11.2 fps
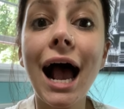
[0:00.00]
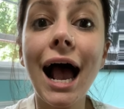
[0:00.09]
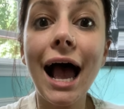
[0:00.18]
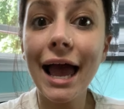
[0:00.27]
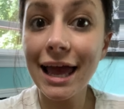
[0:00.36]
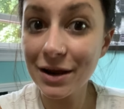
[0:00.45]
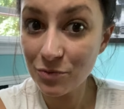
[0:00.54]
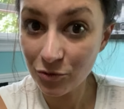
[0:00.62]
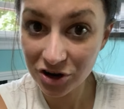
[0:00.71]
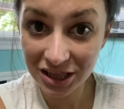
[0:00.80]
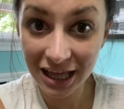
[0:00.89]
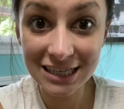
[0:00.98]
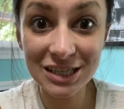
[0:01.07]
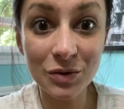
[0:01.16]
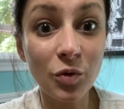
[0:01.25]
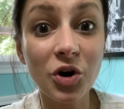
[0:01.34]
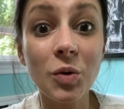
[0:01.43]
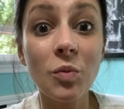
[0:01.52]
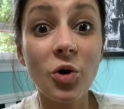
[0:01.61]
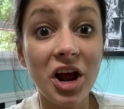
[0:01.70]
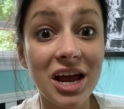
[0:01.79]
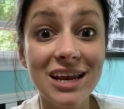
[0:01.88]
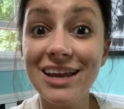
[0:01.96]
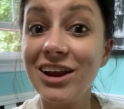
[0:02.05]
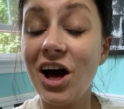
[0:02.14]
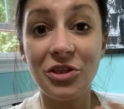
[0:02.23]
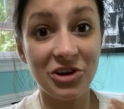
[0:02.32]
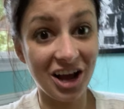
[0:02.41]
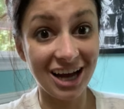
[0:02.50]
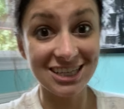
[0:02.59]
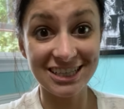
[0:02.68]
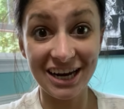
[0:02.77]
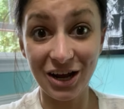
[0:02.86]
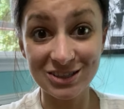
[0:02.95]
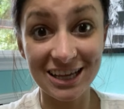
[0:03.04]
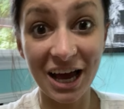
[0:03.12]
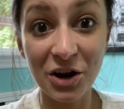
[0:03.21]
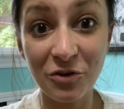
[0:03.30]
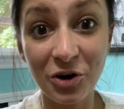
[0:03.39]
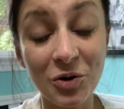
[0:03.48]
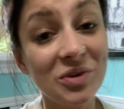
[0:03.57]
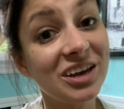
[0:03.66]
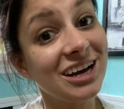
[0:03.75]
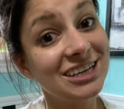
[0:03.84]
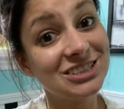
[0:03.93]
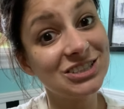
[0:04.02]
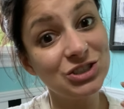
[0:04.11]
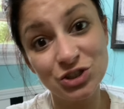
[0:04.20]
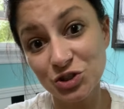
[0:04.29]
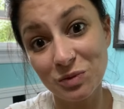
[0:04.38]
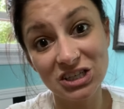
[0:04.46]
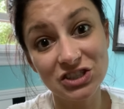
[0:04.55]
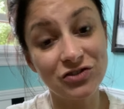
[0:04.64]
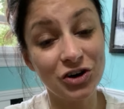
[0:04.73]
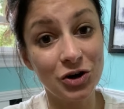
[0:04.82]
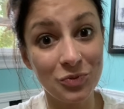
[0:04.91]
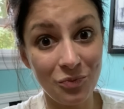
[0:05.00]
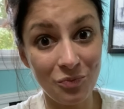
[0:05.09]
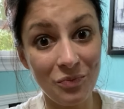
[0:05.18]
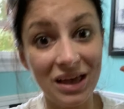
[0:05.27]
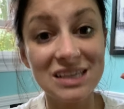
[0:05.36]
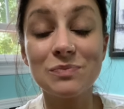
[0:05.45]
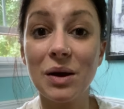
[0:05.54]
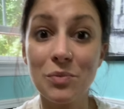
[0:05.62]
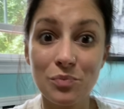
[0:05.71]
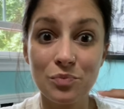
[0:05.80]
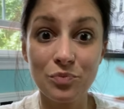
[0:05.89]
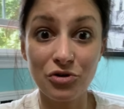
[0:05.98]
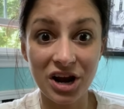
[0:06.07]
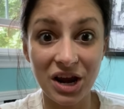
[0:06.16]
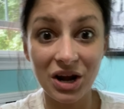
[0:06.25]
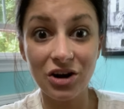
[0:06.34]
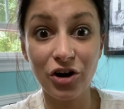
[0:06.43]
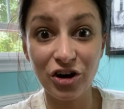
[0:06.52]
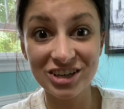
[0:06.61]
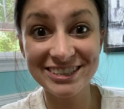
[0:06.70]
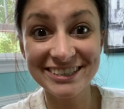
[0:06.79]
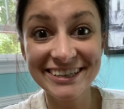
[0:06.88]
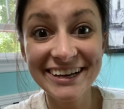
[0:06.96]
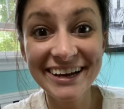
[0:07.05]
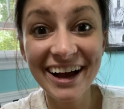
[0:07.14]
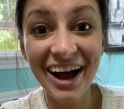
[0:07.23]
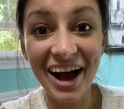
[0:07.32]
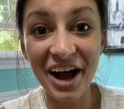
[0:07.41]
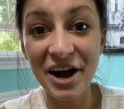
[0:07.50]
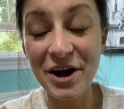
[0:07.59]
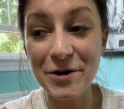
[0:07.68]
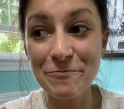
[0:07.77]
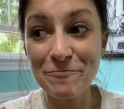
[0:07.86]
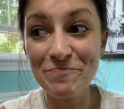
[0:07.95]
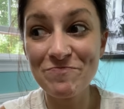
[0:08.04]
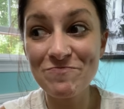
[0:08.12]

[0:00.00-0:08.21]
I'm realizing more and more I need other content outside of her because too much of her makes my brain hurt. Um,